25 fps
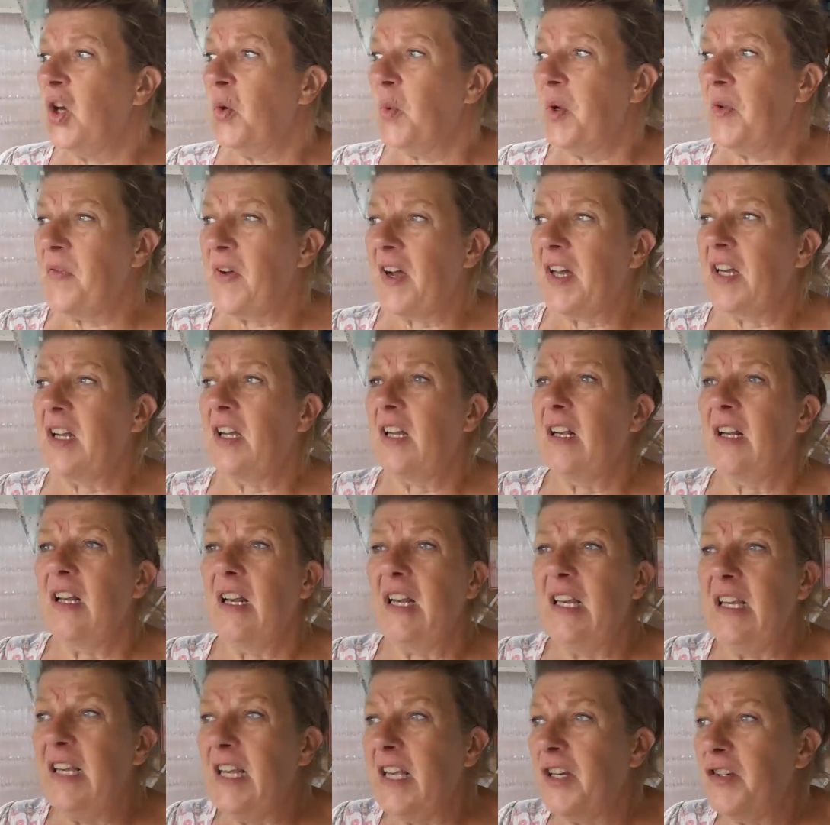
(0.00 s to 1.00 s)
We've had
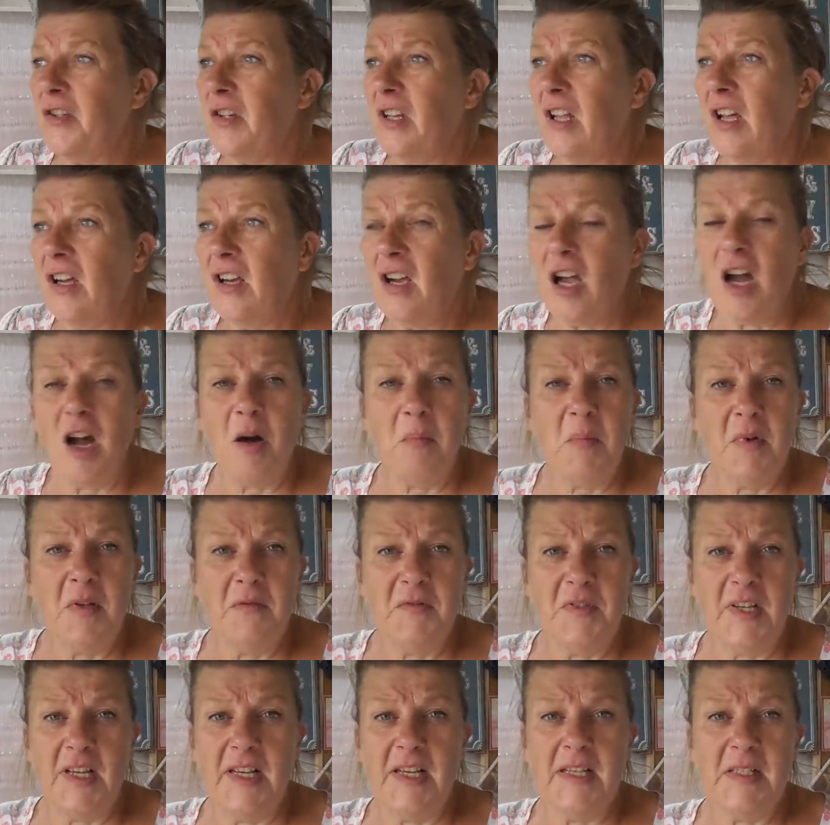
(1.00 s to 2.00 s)
literally a couple
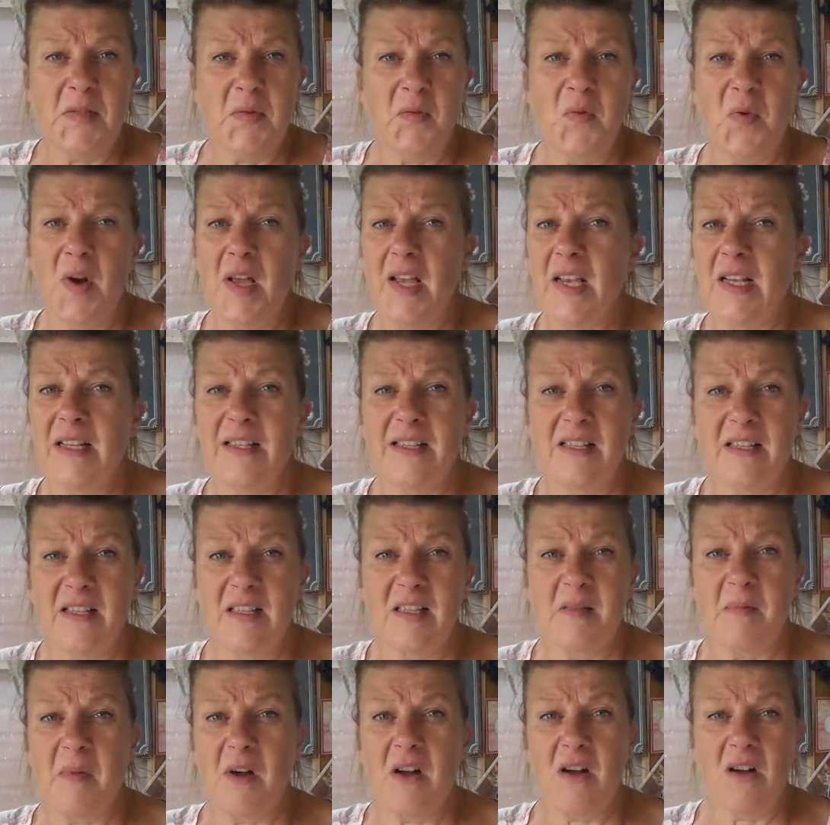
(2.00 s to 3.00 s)
of days of rain
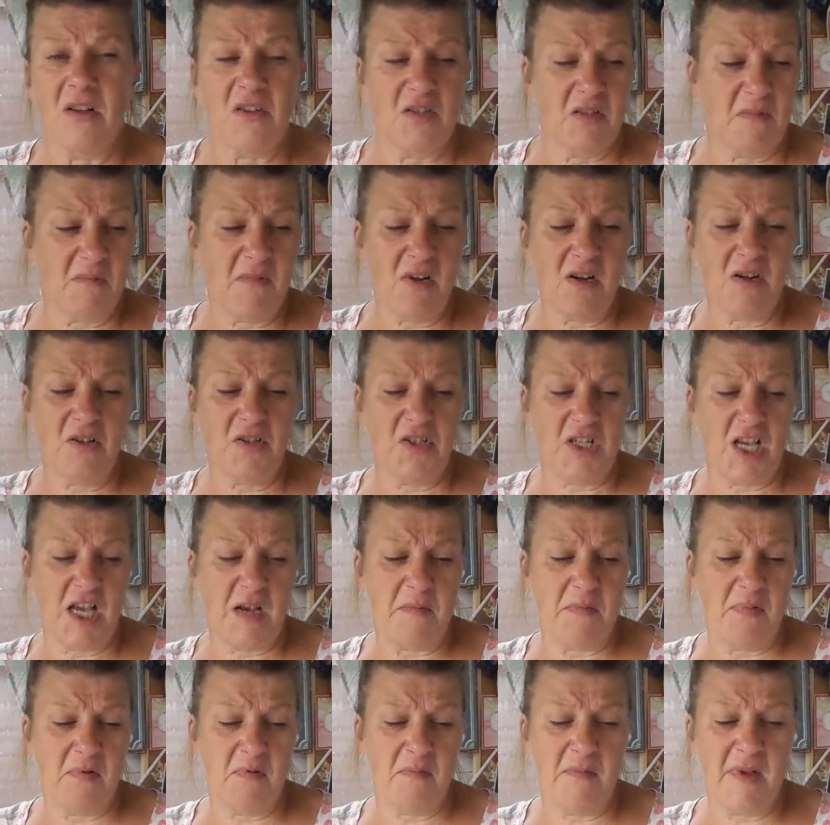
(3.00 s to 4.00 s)
since March,
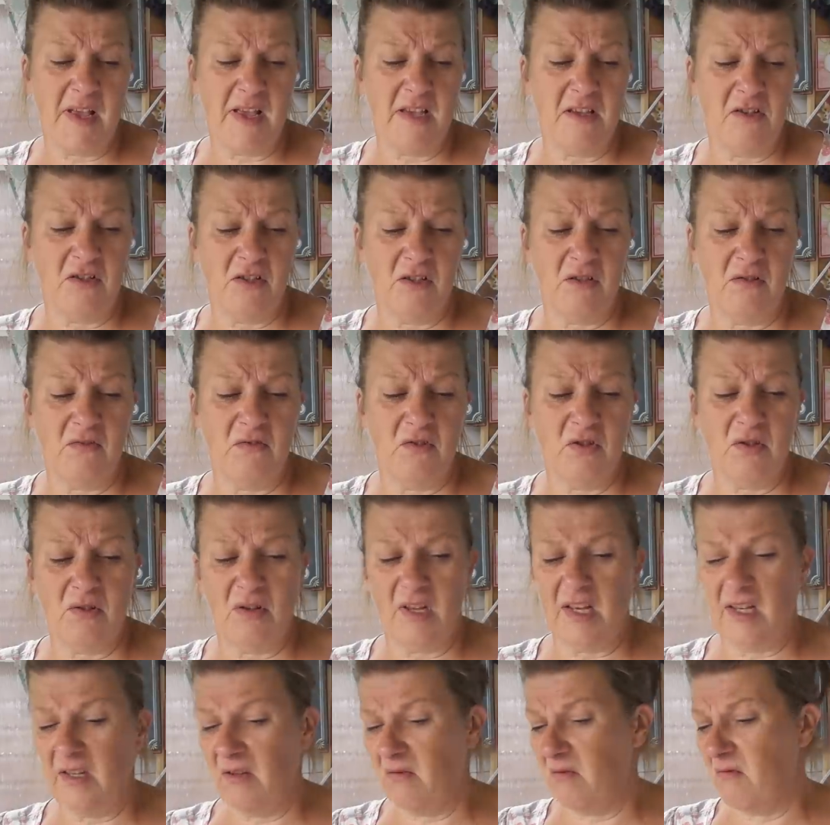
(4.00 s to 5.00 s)
April, May, June,
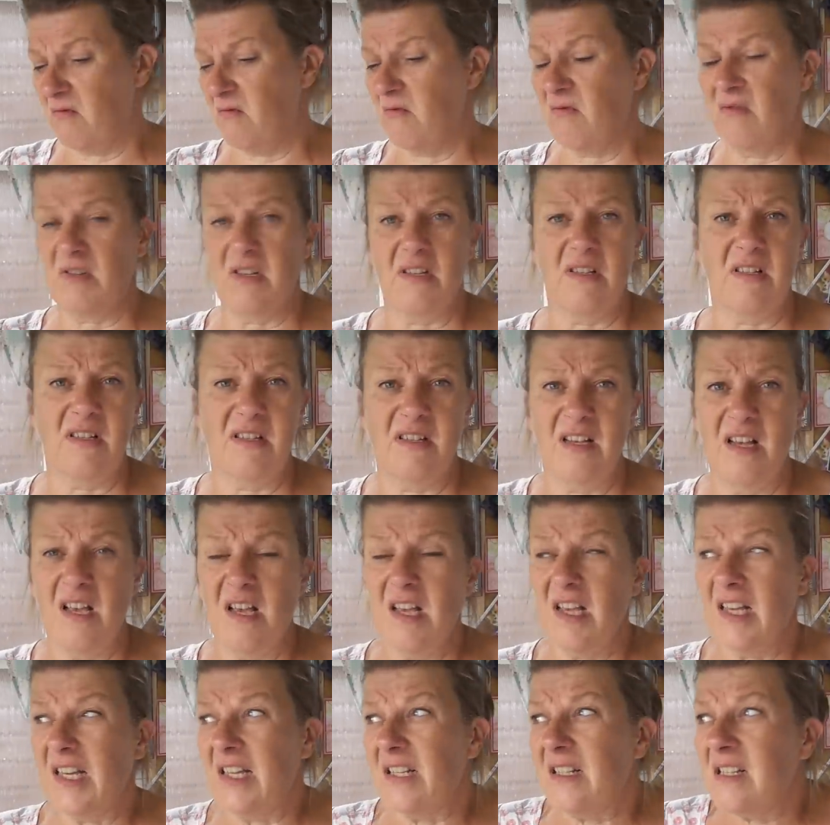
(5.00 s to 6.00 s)
July, August.
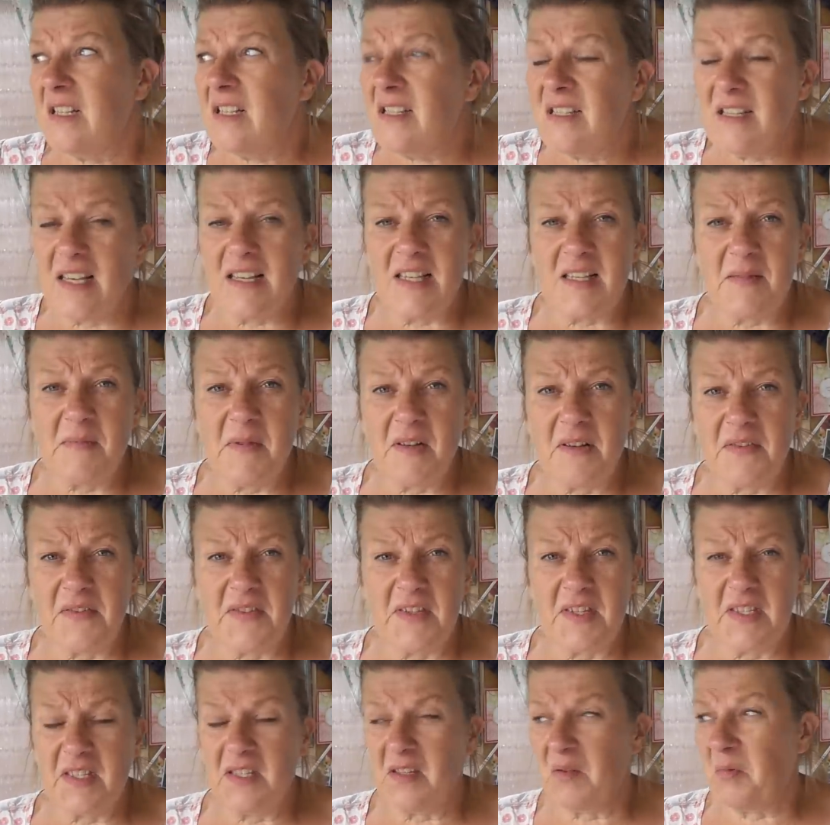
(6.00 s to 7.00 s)
In 6
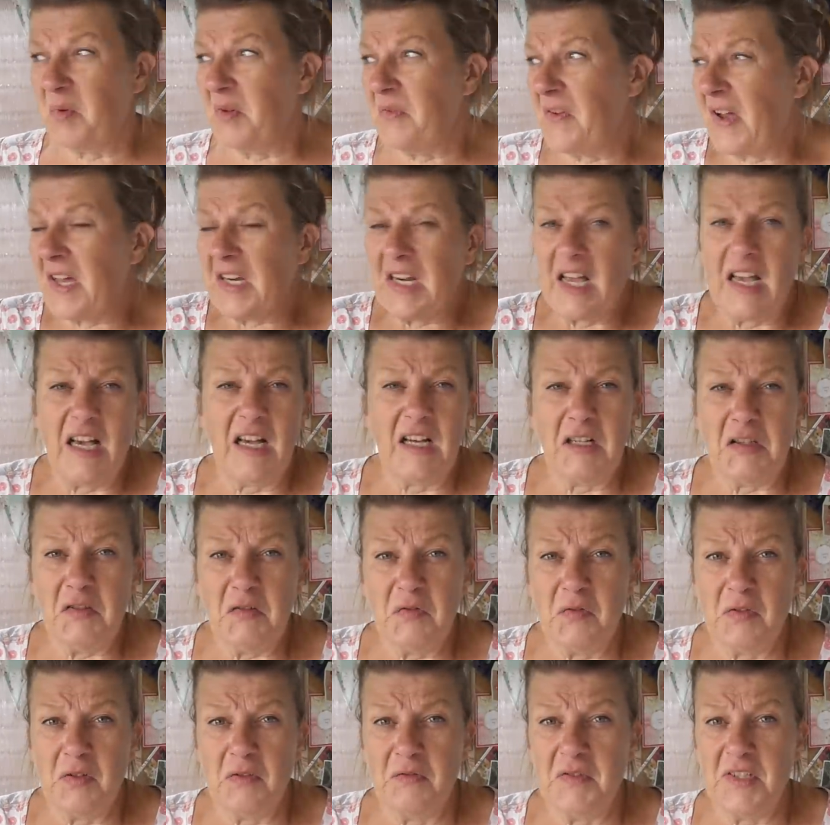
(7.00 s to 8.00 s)
months, we've had a
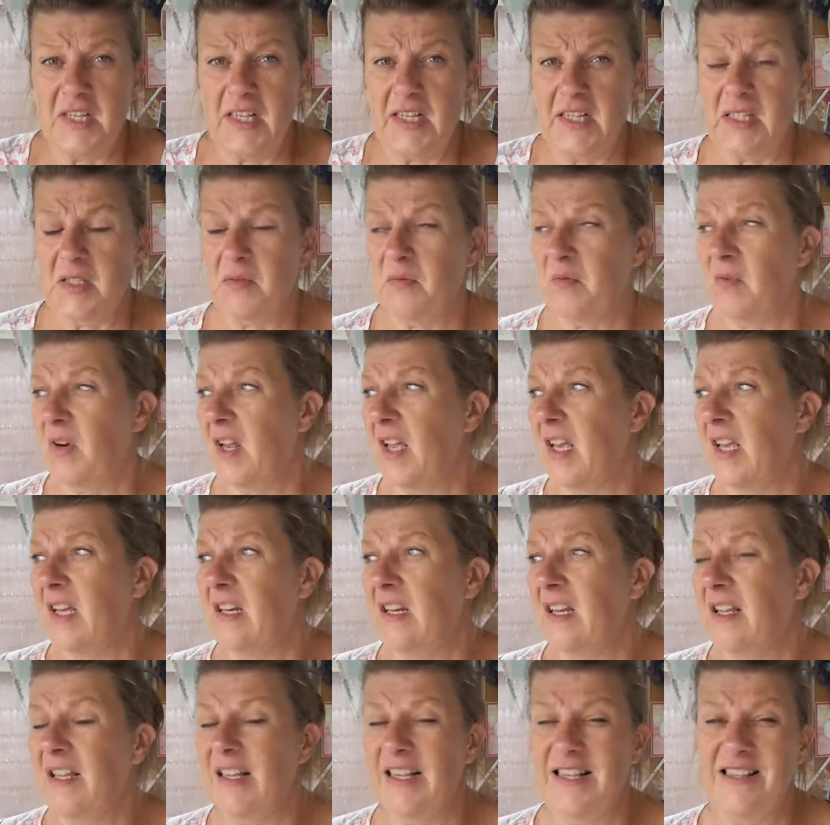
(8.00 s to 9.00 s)
handful of days of
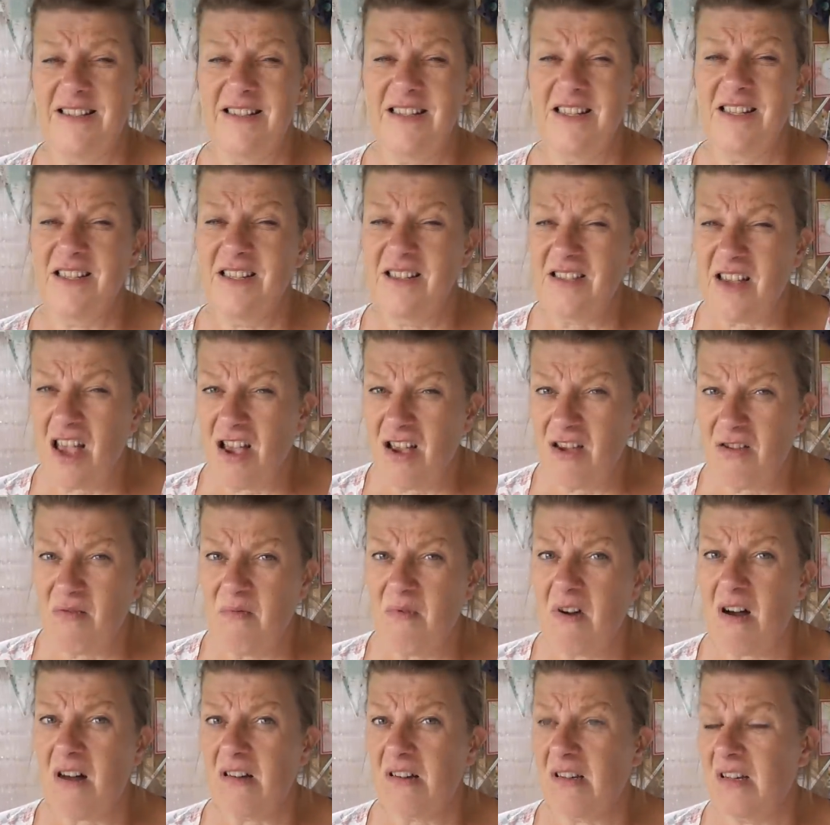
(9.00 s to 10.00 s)
rain. It's
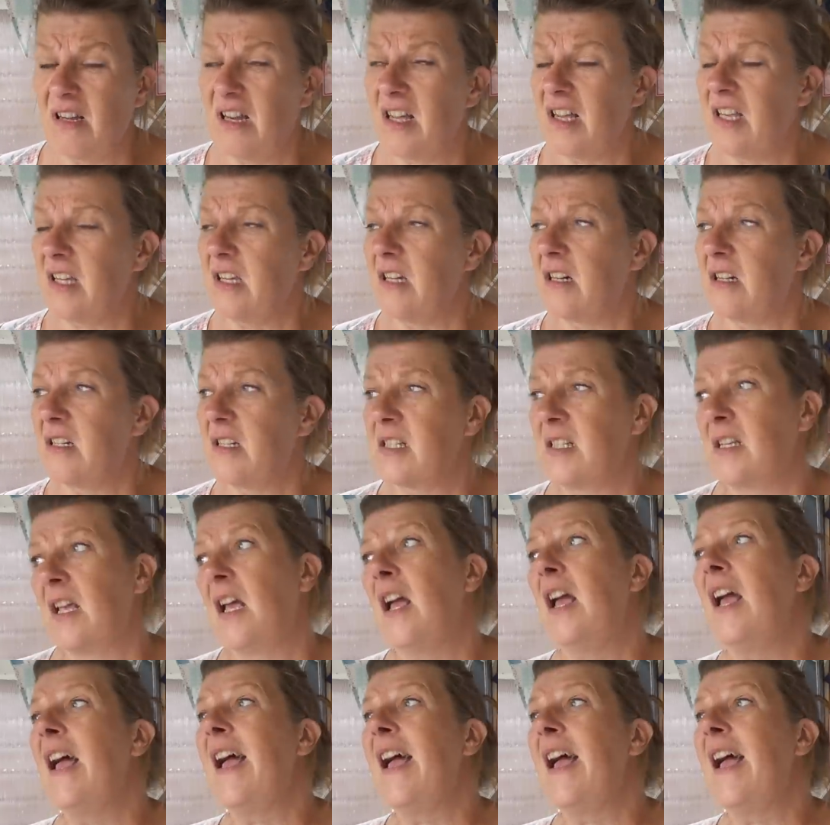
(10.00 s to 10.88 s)
so unlike us.